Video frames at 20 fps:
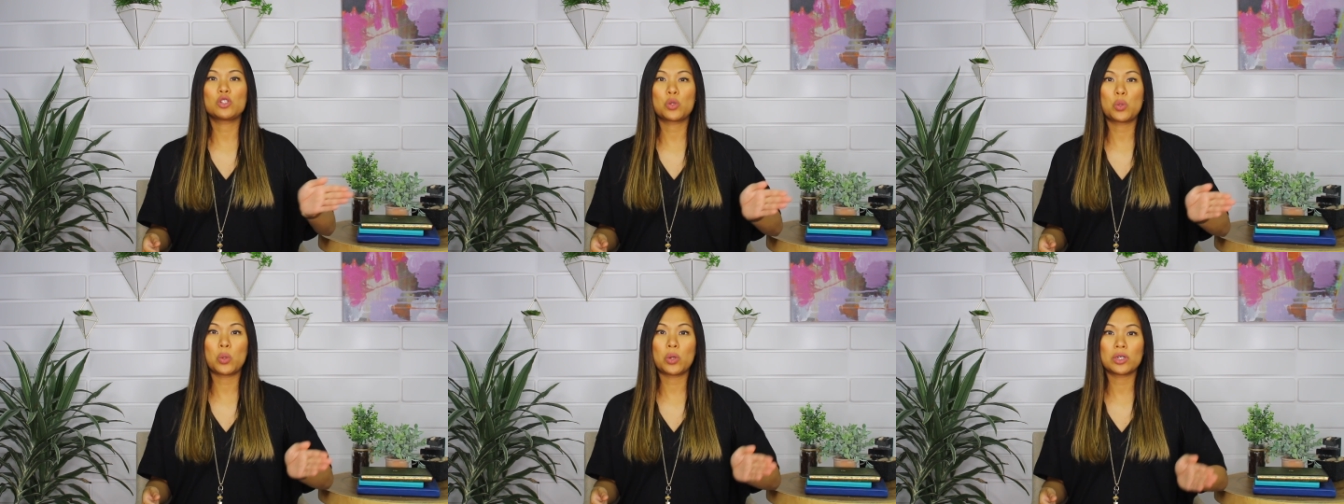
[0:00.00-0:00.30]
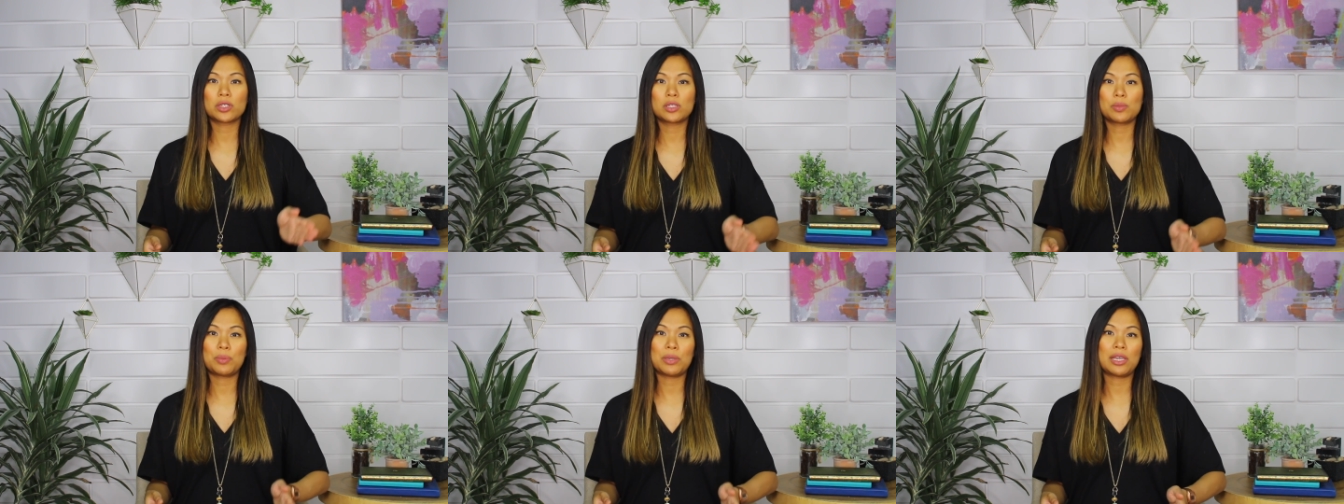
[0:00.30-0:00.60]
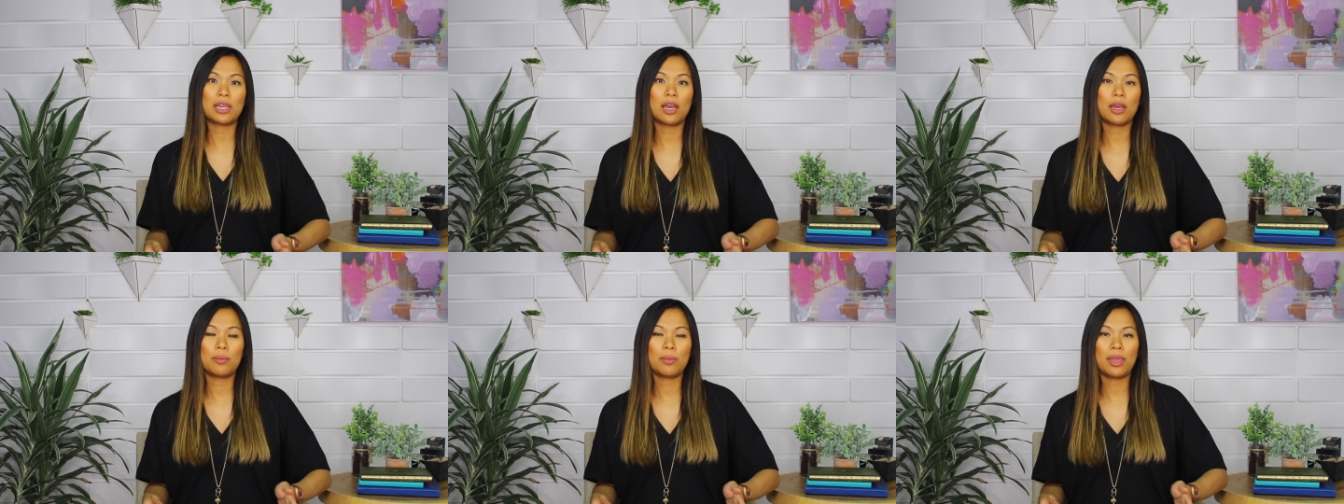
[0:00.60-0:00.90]
towards
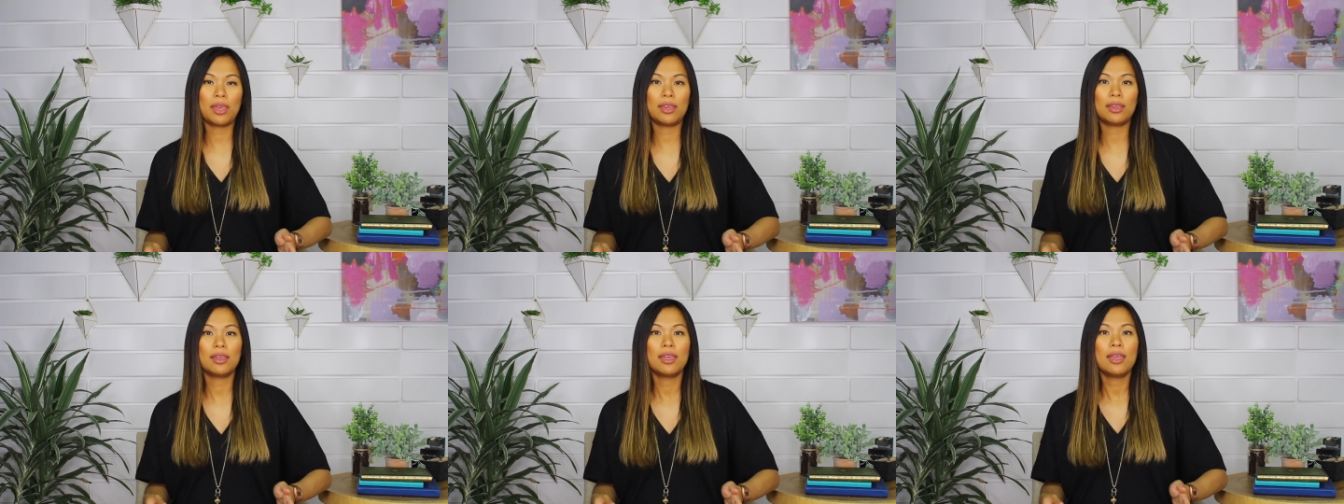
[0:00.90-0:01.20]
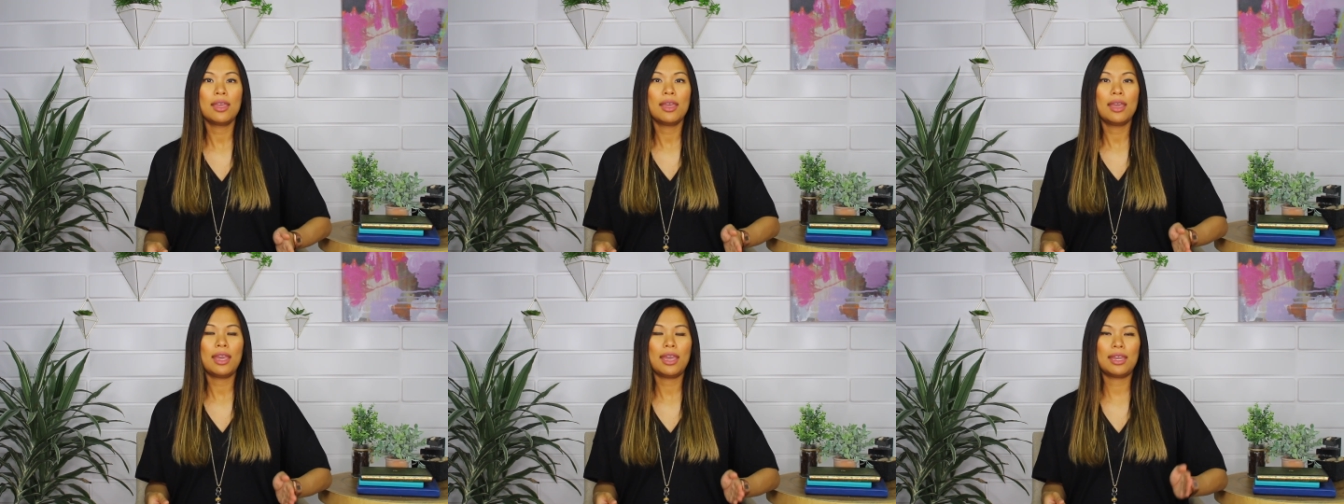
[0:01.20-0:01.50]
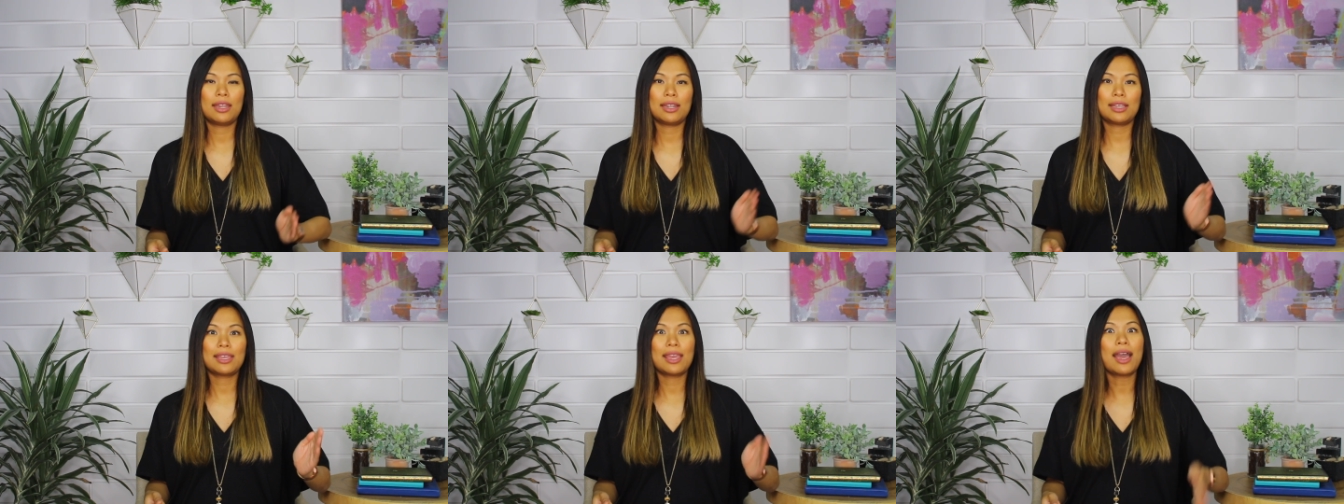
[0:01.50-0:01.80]
becoming
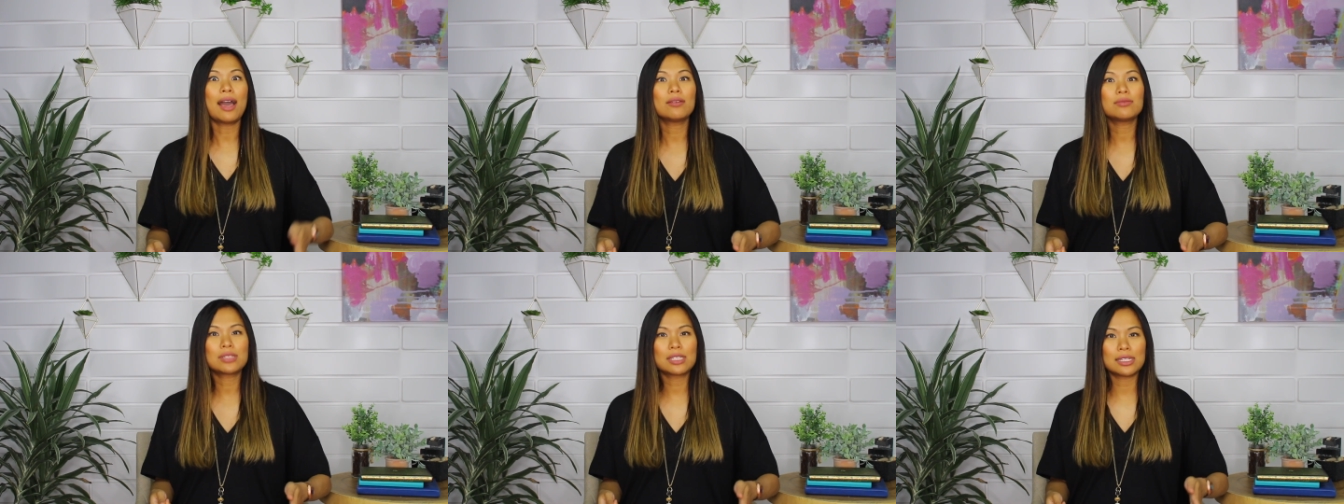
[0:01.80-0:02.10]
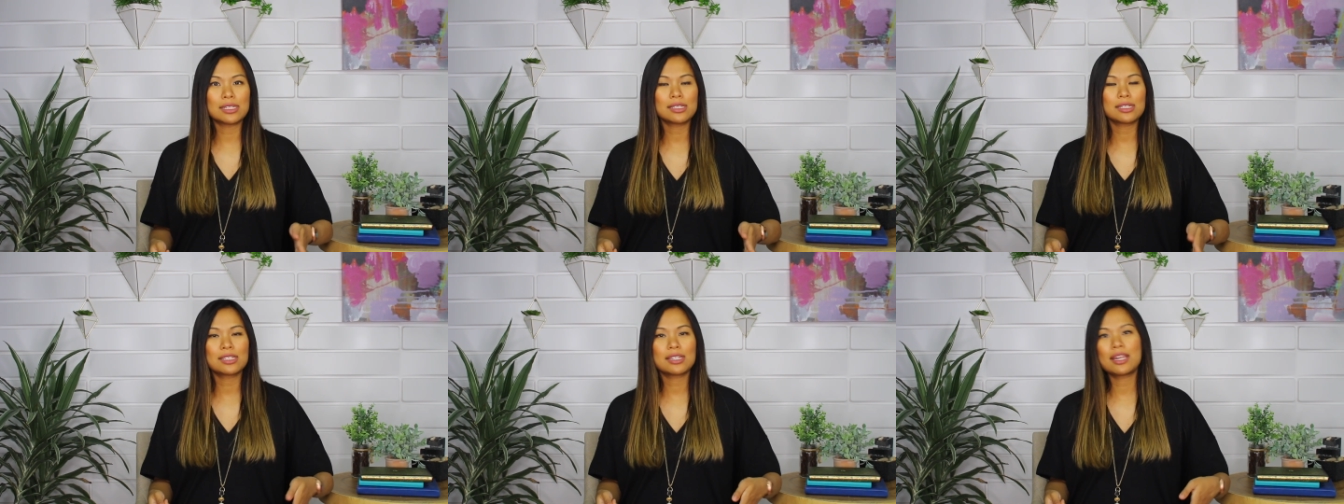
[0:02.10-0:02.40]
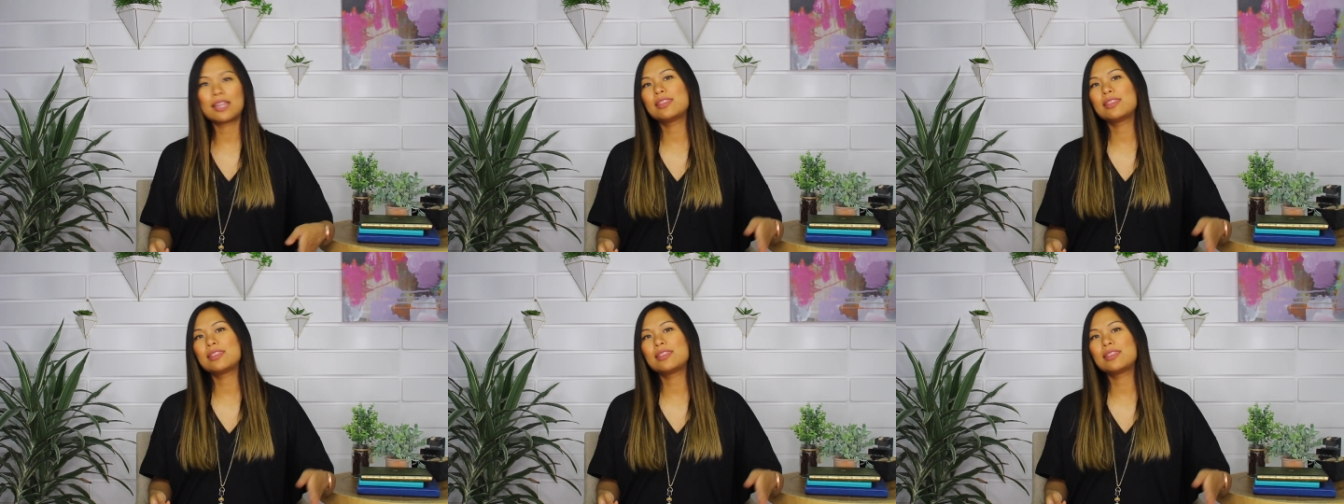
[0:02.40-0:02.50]
an accountant,